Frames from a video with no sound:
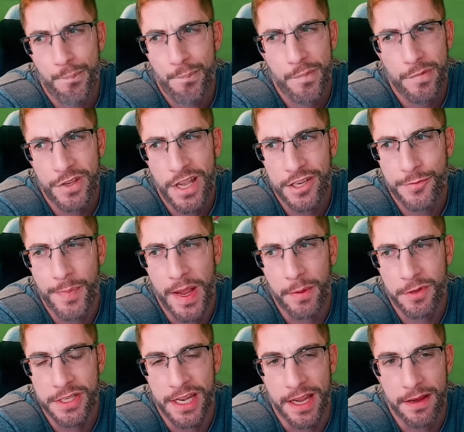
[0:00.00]

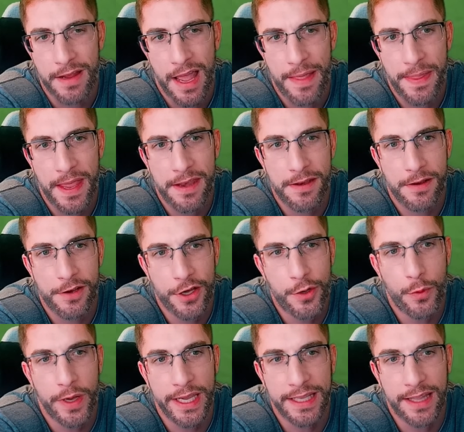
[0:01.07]
Suspect, wasn't it? And then look
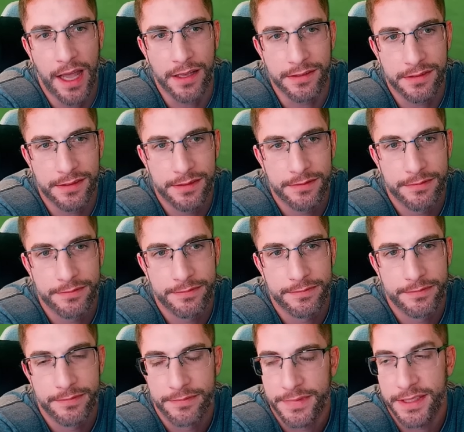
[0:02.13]
what he does.
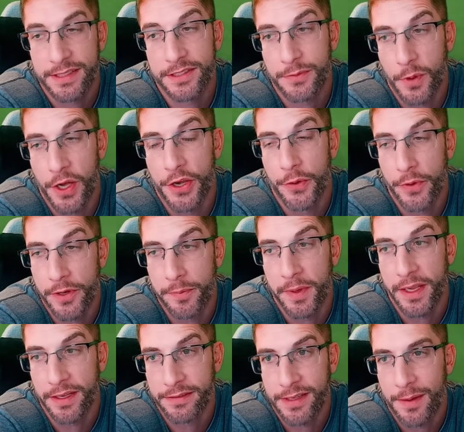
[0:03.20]
This is what annoyed
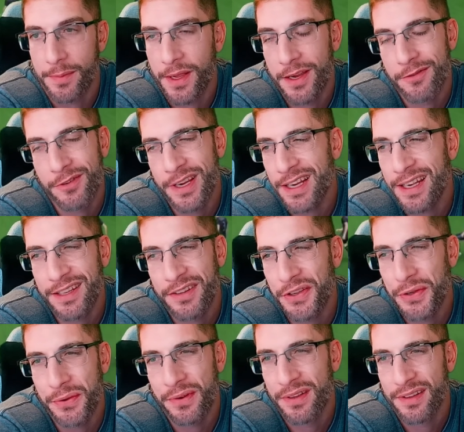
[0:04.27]
me. I'm like, really,
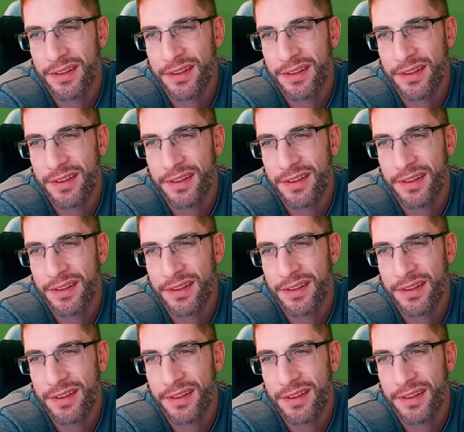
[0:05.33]
dude?